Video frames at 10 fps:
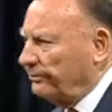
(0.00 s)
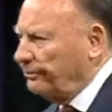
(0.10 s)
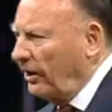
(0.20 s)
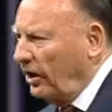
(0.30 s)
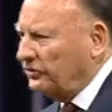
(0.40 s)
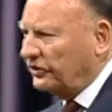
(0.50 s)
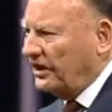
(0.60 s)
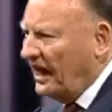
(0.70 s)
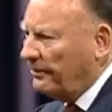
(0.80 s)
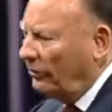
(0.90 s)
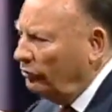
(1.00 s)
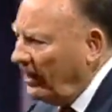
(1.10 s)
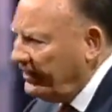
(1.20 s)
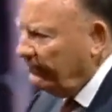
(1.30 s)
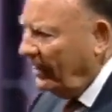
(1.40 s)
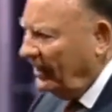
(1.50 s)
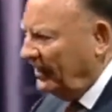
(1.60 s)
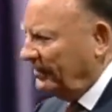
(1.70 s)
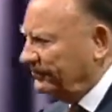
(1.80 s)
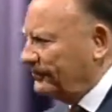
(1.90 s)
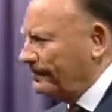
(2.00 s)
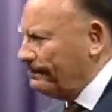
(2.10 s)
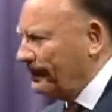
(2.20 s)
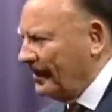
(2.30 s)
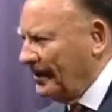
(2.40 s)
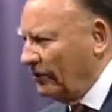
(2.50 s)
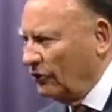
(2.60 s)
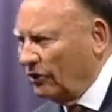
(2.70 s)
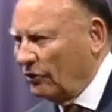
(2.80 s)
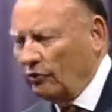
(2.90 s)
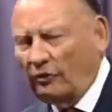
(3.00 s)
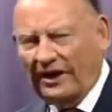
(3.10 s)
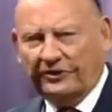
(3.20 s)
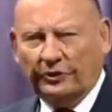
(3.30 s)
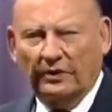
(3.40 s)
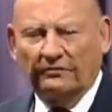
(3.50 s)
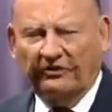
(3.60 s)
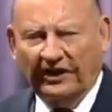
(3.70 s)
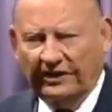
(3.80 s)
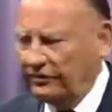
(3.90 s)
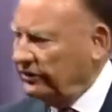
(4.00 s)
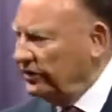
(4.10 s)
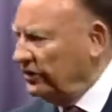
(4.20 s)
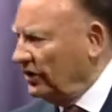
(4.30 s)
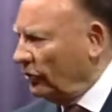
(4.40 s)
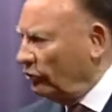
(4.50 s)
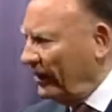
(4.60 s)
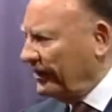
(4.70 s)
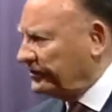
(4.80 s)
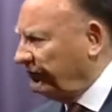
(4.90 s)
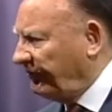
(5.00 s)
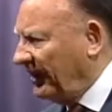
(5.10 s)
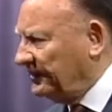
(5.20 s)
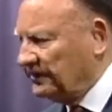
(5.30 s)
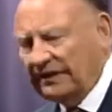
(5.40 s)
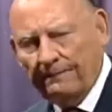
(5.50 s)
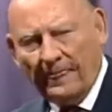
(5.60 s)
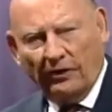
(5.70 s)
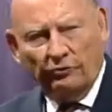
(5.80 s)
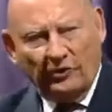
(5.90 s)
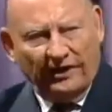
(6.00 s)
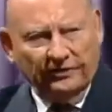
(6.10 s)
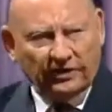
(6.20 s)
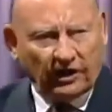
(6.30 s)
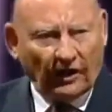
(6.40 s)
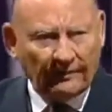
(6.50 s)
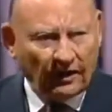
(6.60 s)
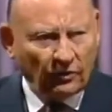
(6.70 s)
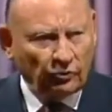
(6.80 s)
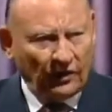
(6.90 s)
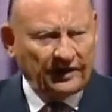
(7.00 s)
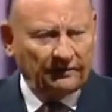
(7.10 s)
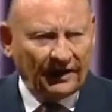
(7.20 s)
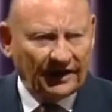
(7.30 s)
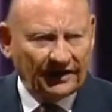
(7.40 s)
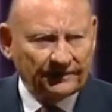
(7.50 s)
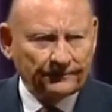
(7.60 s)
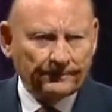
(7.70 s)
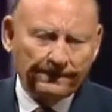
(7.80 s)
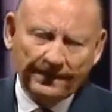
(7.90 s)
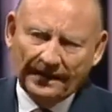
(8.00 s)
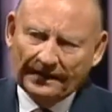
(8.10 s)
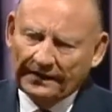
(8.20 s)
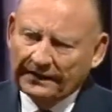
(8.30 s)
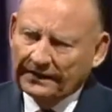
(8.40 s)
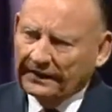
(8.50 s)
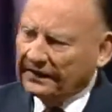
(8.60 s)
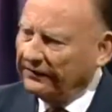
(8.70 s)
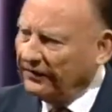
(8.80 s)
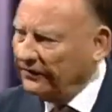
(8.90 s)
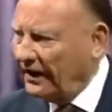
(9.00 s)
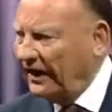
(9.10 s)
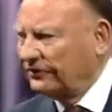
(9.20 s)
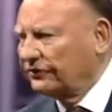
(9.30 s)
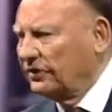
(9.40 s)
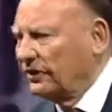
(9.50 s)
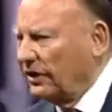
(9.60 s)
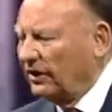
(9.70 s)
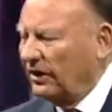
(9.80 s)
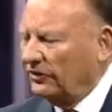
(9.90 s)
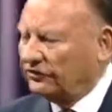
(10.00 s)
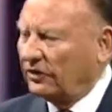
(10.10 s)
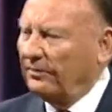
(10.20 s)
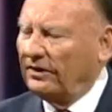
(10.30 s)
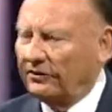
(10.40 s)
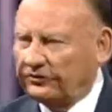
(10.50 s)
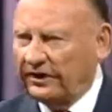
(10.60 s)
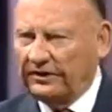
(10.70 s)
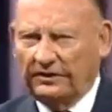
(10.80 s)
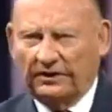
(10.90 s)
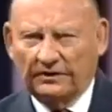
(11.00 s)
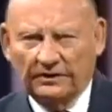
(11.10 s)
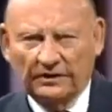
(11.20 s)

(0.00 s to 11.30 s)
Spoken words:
Paul says, I am a ready man, ready to invade, ready to fight, ready to go. I'm a ready man. Then the last tremendous thing that